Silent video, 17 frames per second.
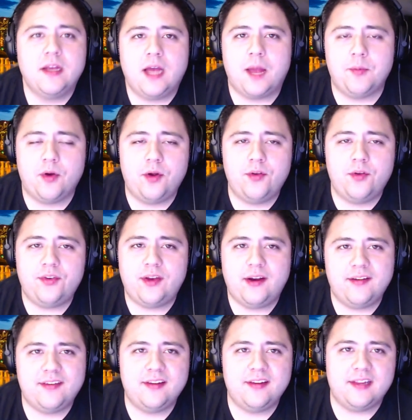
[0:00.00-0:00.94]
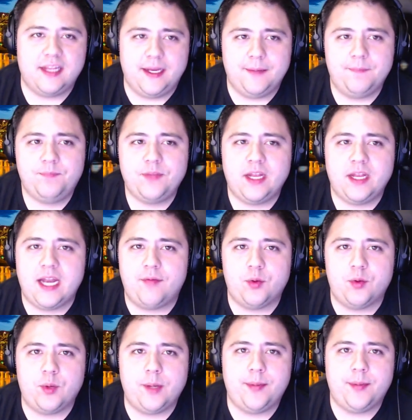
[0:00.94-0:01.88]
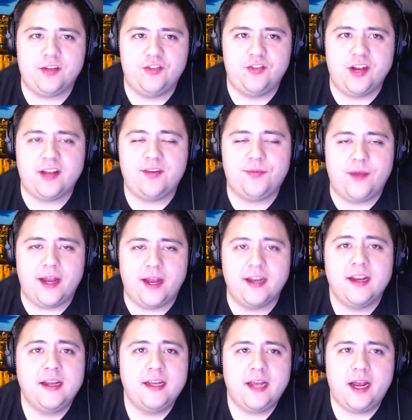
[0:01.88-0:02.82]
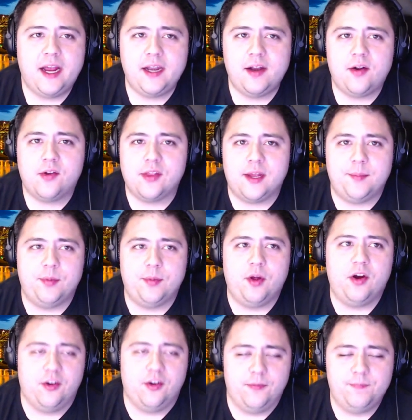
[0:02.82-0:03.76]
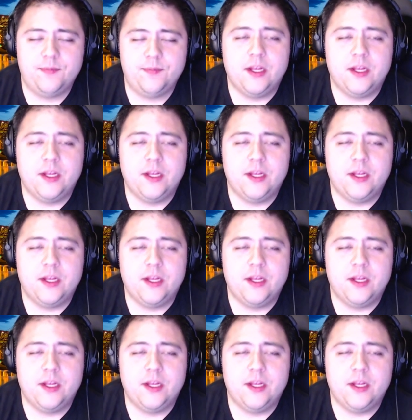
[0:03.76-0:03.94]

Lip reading: I'm your host, Harrison Lee, an avid Winnipeg Jets fan and an online blogger.